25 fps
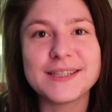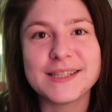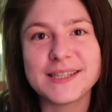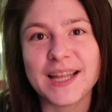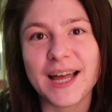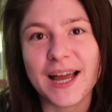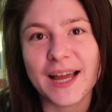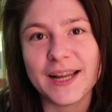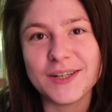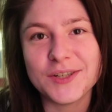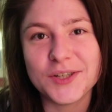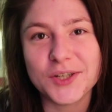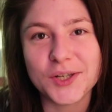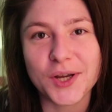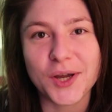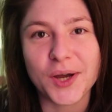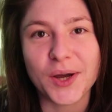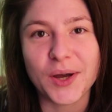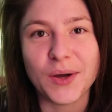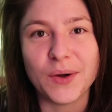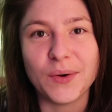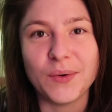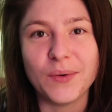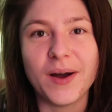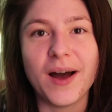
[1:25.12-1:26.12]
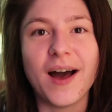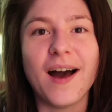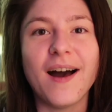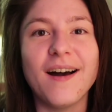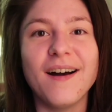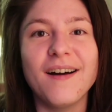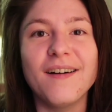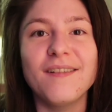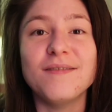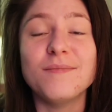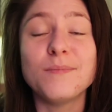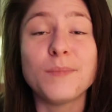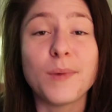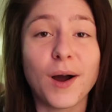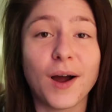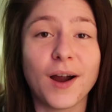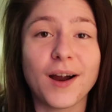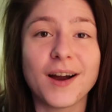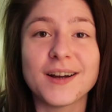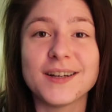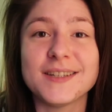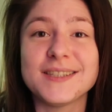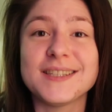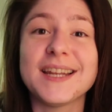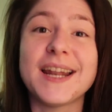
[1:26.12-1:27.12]
slideshow of
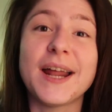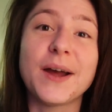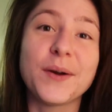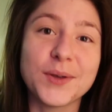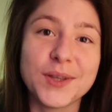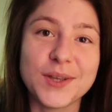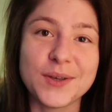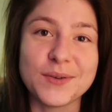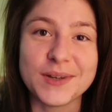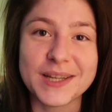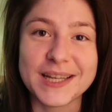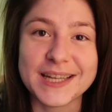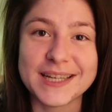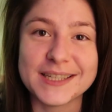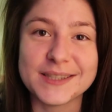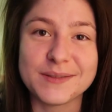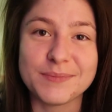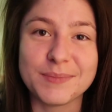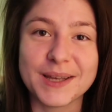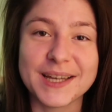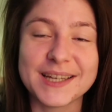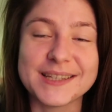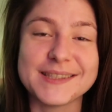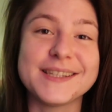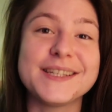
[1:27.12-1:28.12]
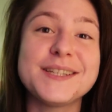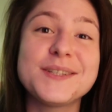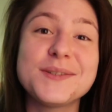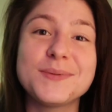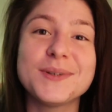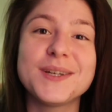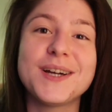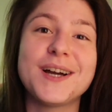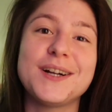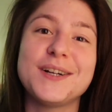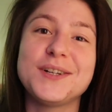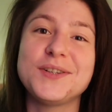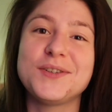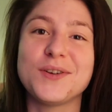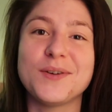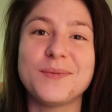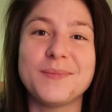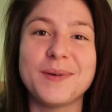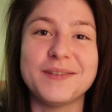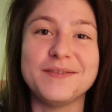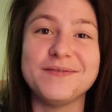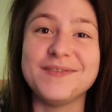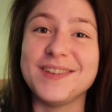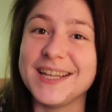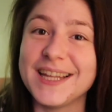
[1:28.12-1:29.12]
Mars and how cute he is, because it is really hard to show him
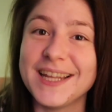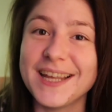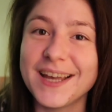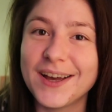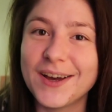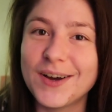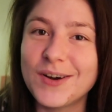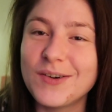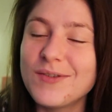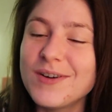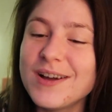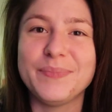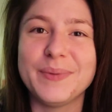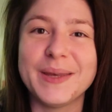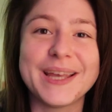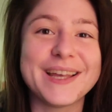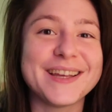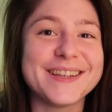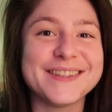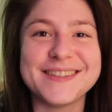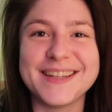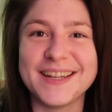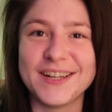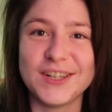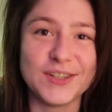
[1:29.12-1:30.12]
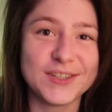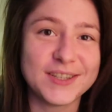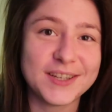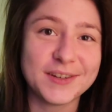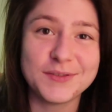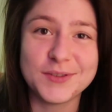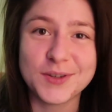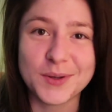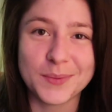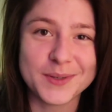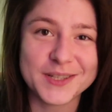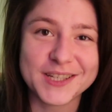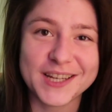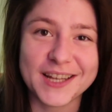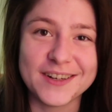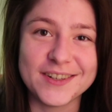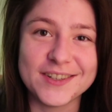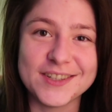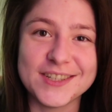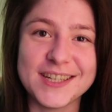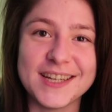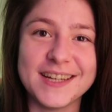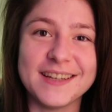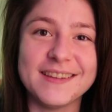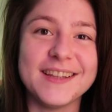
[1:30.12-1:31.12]
on video because they just have so much
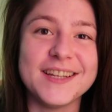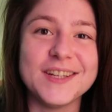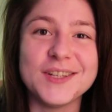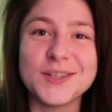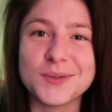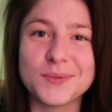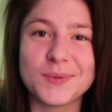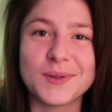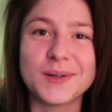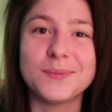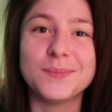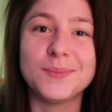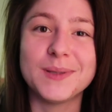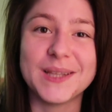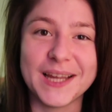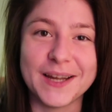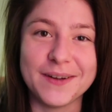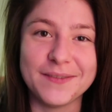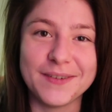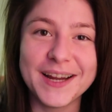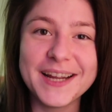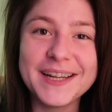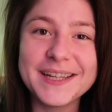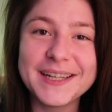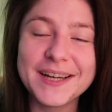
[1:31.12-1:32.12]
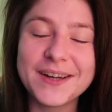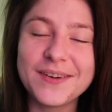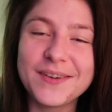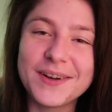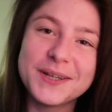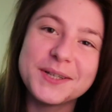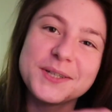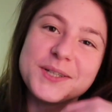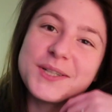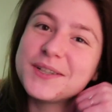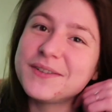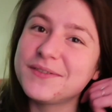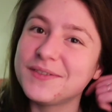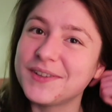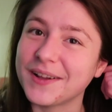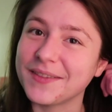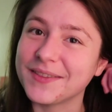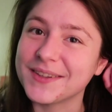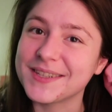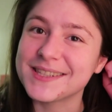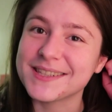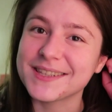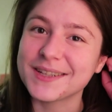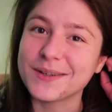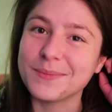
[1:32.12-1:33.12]
energy and they just want to play right now. I should have done
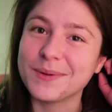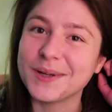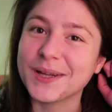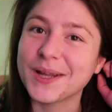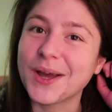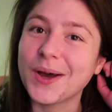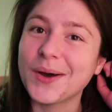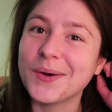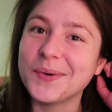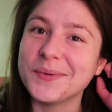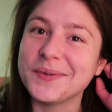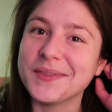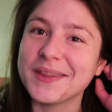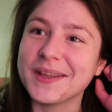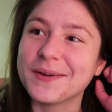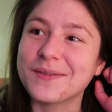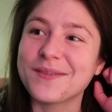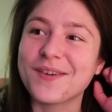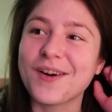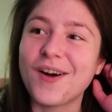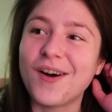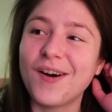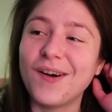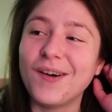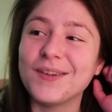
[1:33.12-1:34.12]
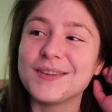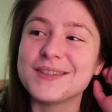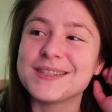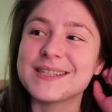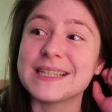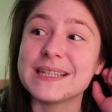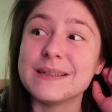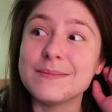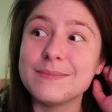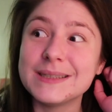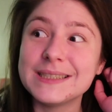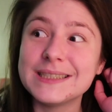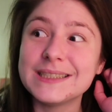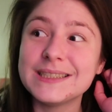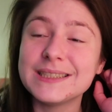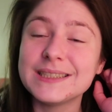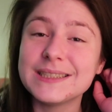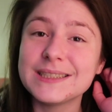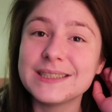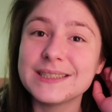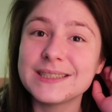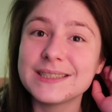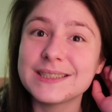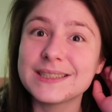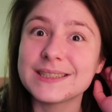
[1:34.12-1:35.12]
this a little bit ago when they were all
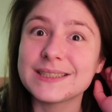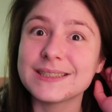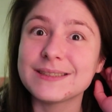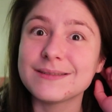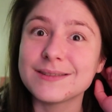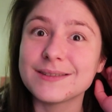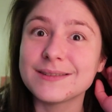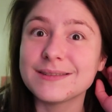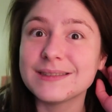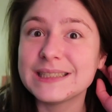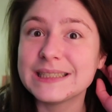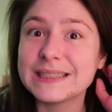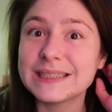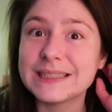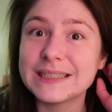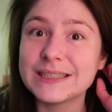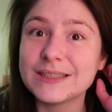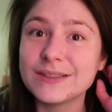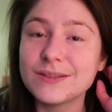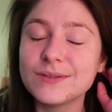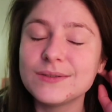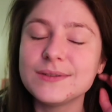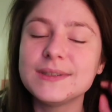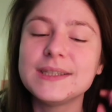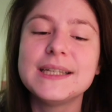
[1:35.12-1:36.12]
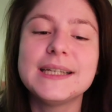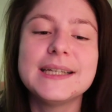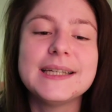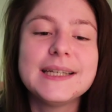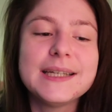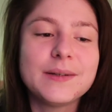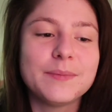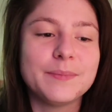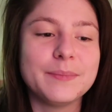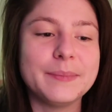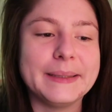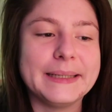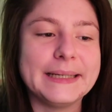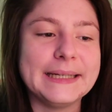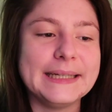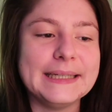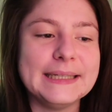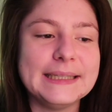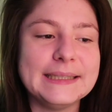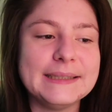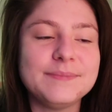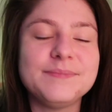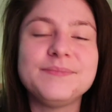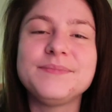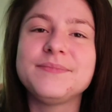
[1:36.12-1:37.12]
sleeping because they were really cute,
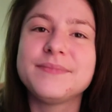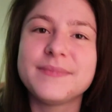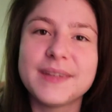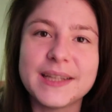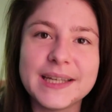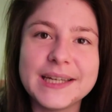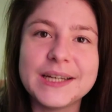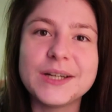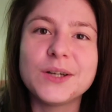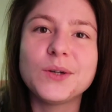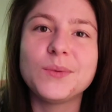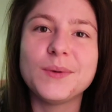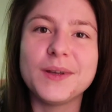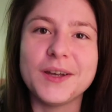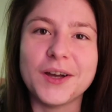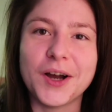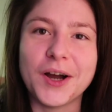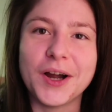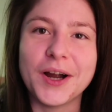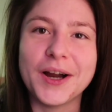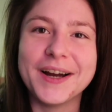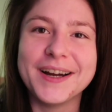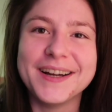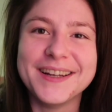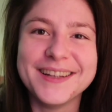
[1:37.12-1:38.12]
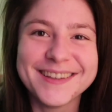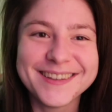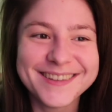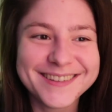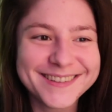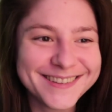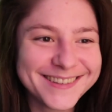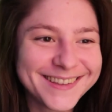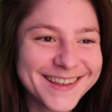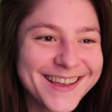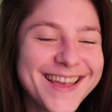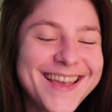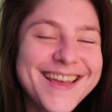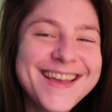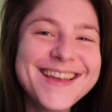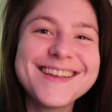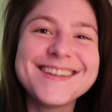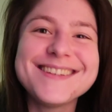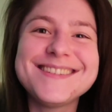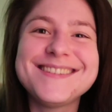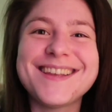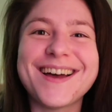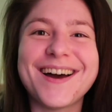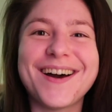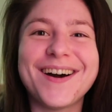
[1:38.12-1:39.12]
but here we are.
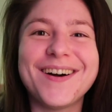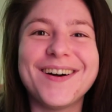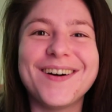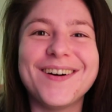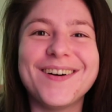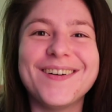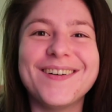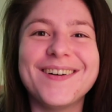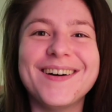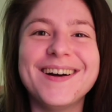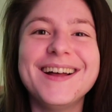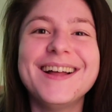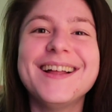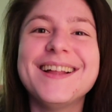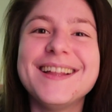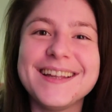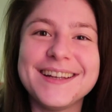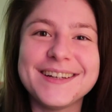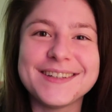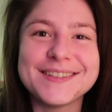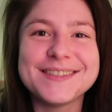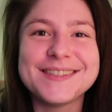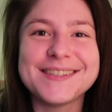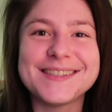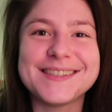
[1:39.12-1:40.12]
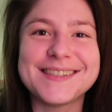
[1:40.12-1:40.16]
So here's the